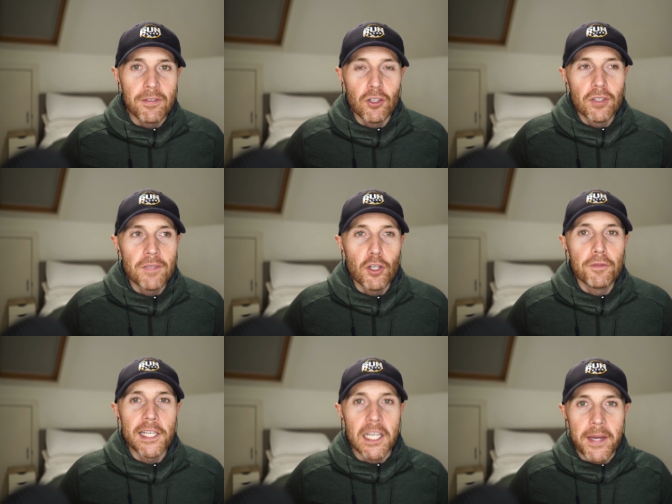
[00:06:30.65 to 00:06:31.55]
If you're
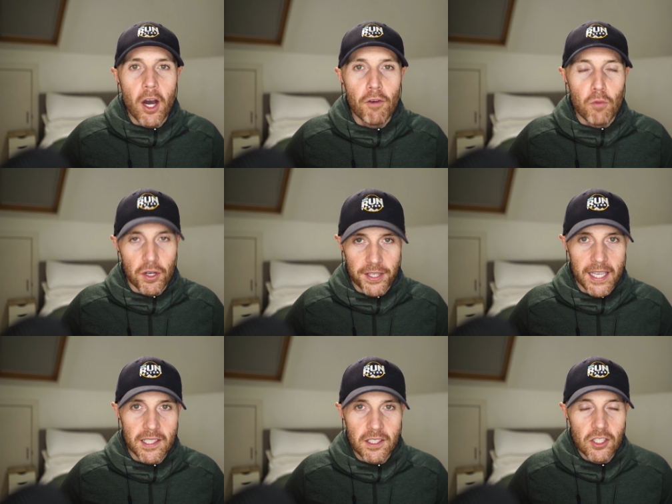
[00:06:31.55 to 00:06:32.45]
feeling a bit off one
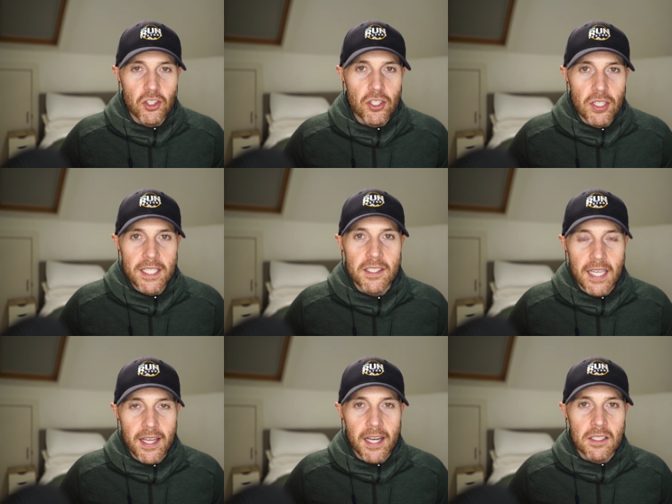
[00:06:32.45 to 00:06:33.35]
day, you need to
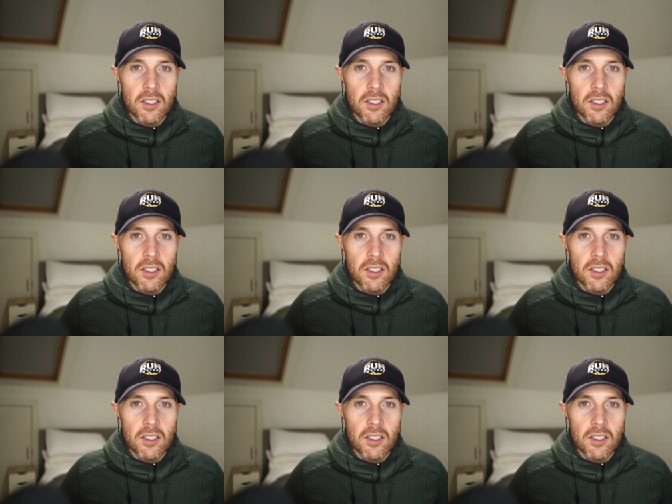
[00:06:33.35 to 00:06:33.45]
take that into